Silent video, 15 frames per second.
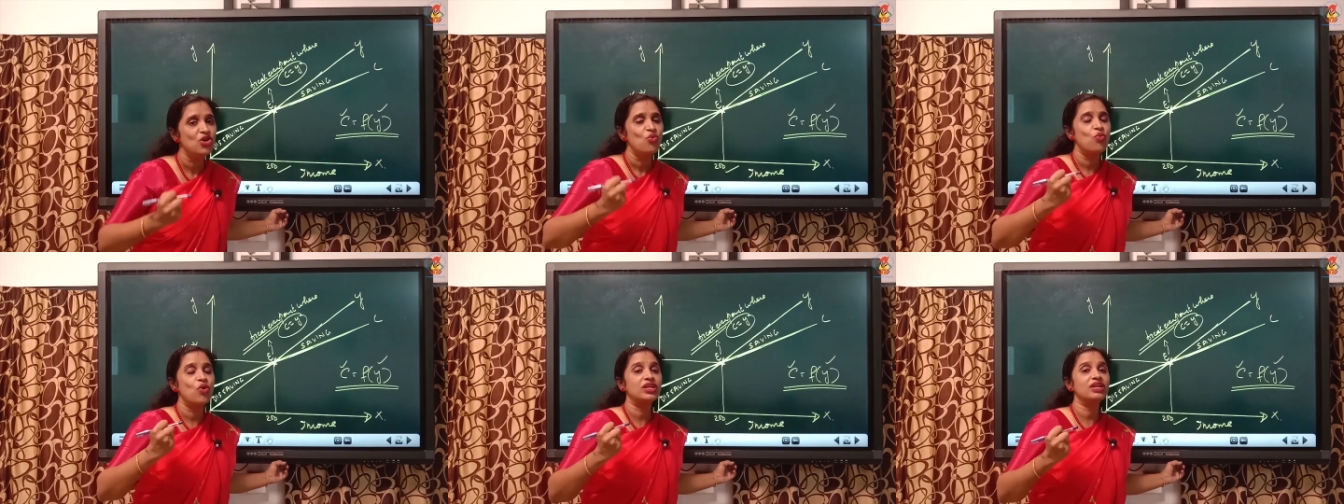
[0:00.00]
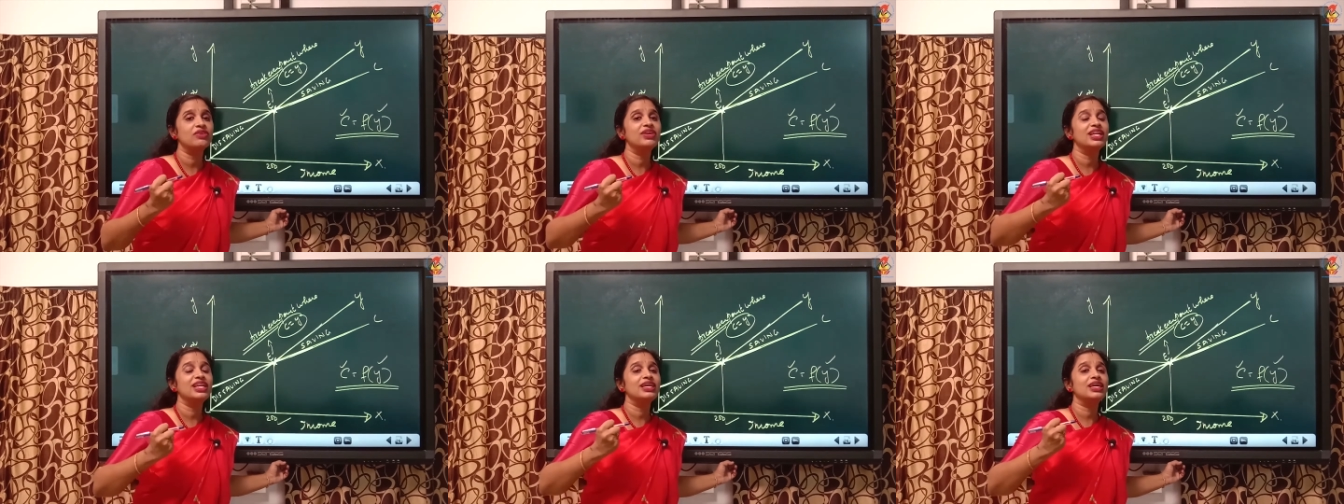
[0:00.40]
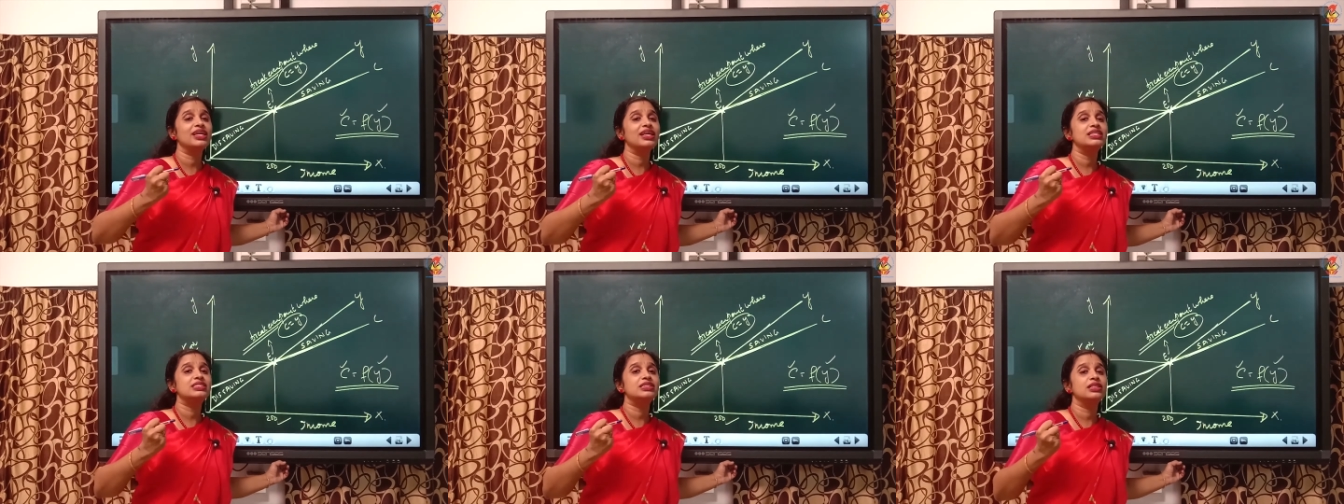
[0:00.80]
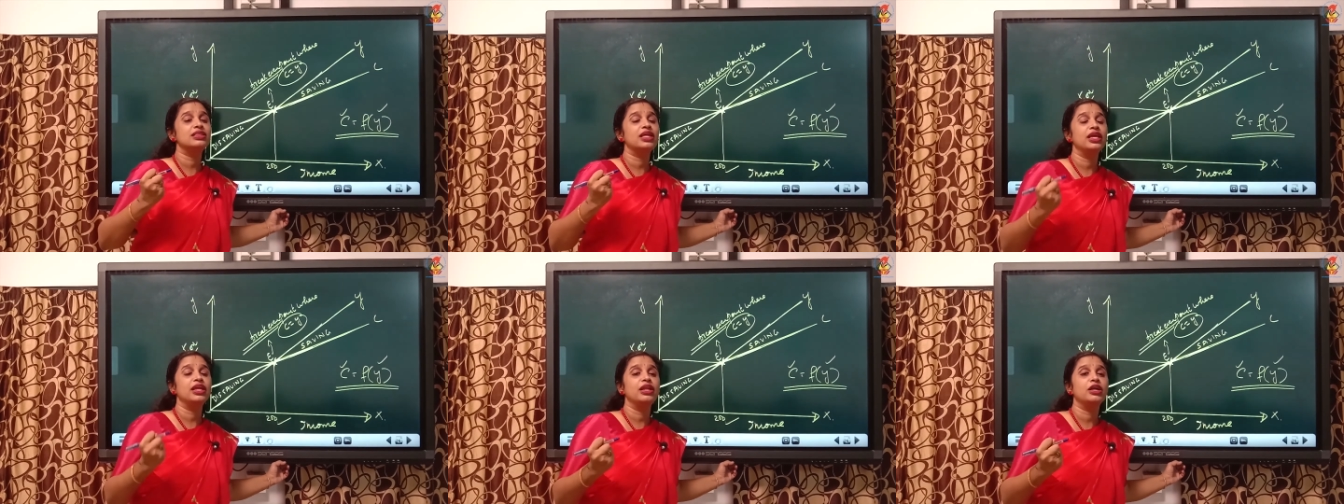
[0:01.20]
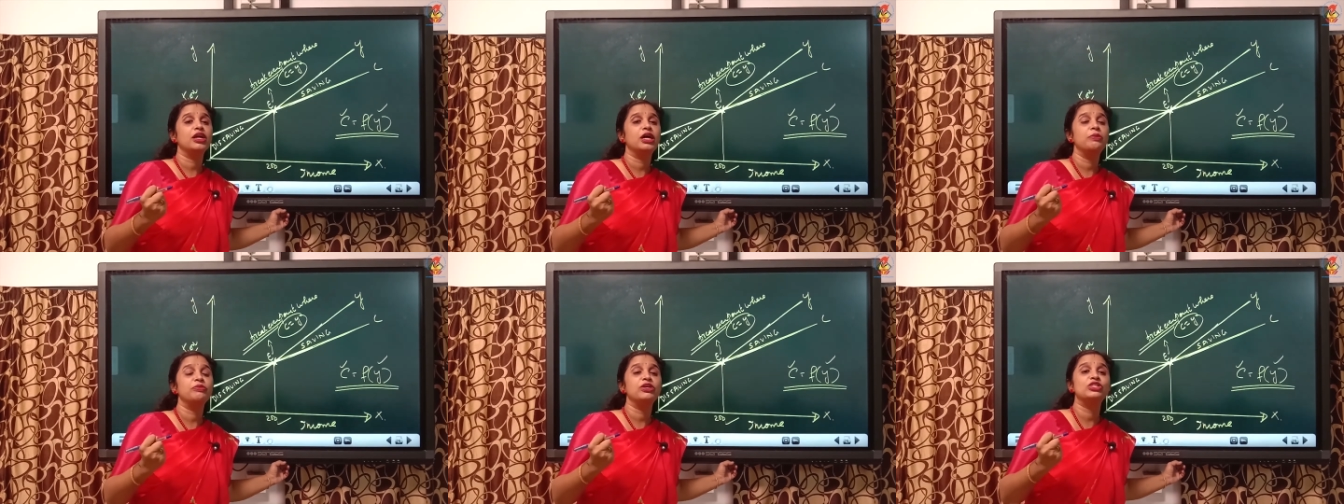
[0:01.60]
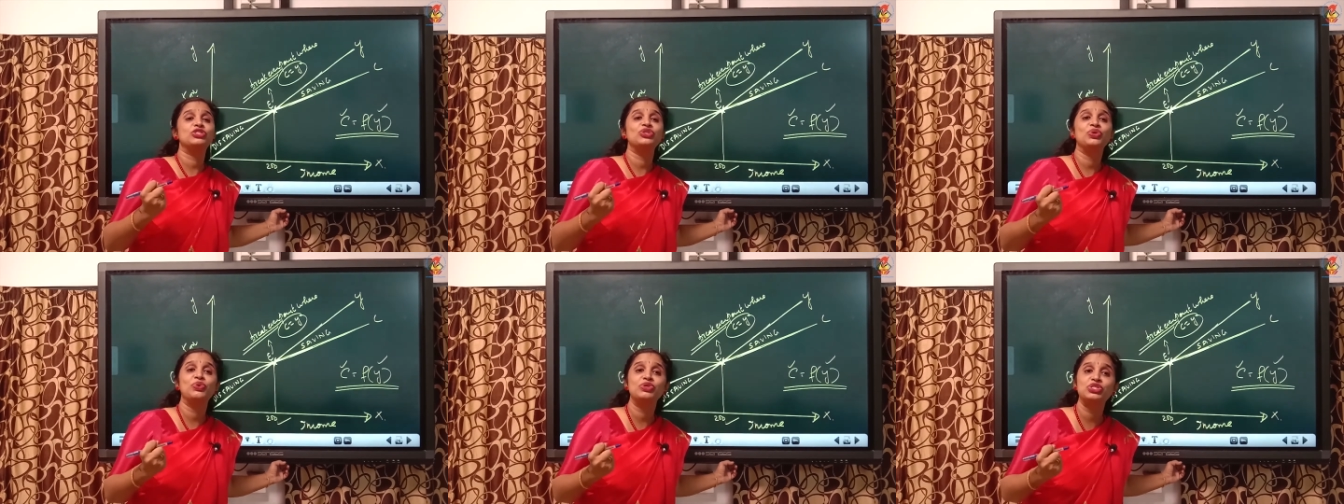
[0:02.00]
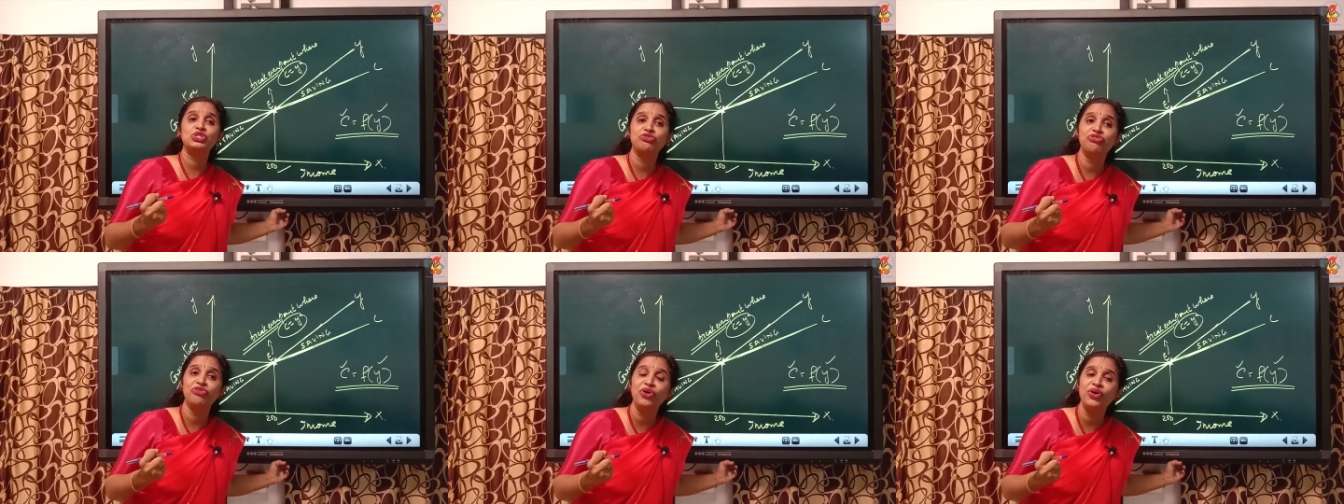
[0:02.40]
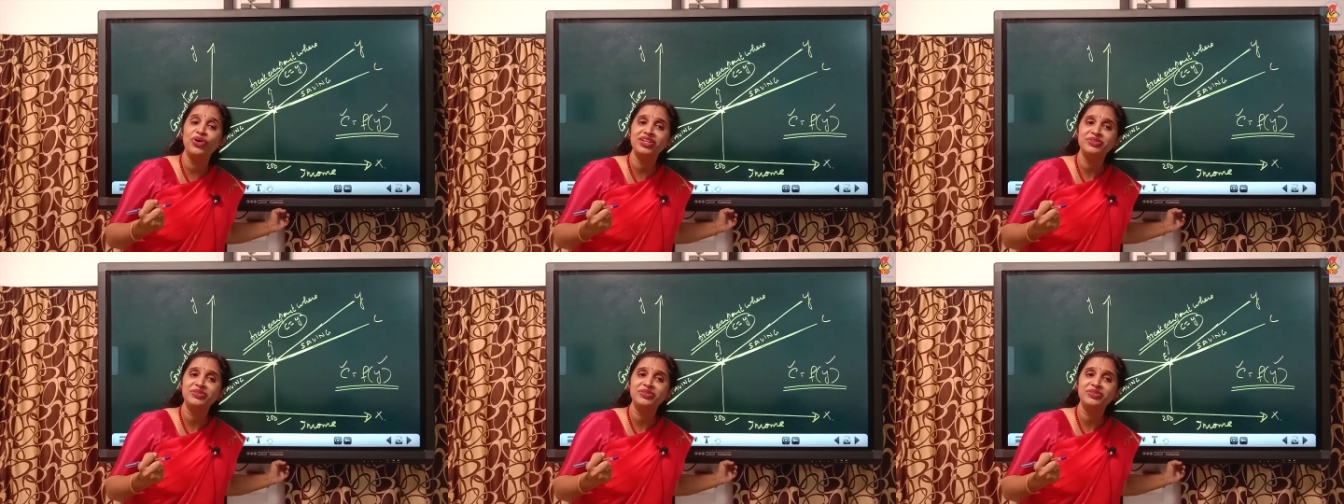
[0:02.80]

Whatever increase in the income is used for